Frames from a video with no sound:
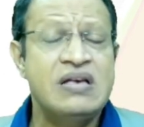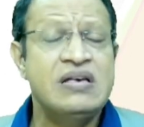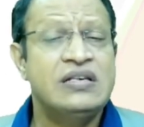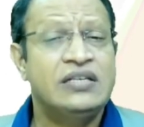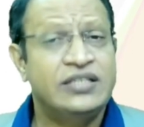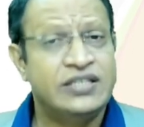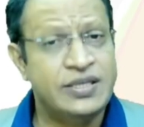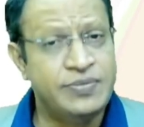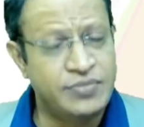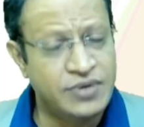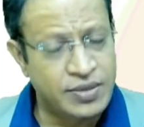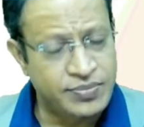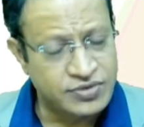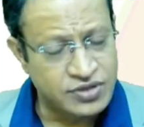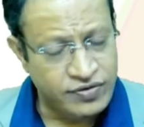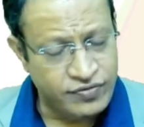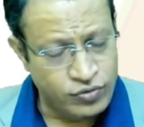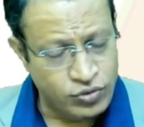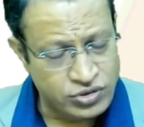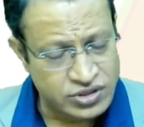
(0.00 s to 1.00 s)
Symptoms
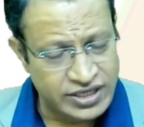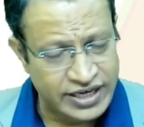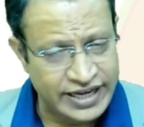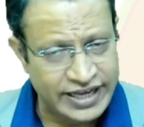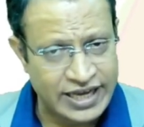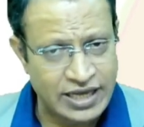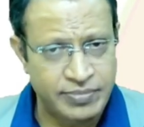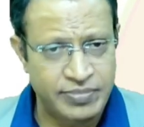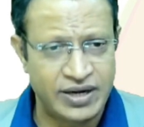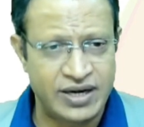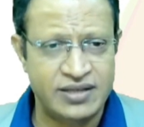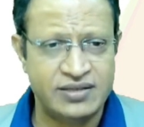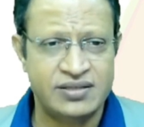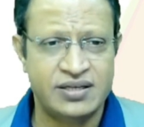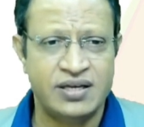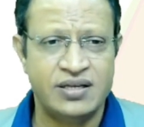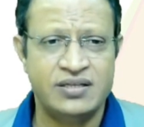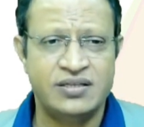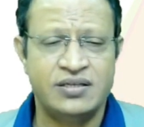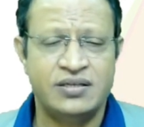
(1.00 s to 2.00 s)
of OCD can be
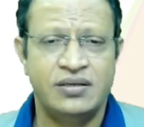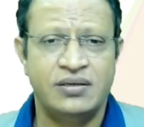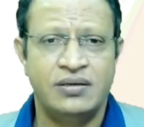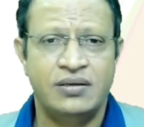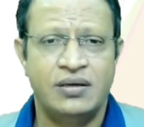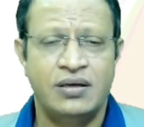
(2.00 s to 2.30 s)
discussed.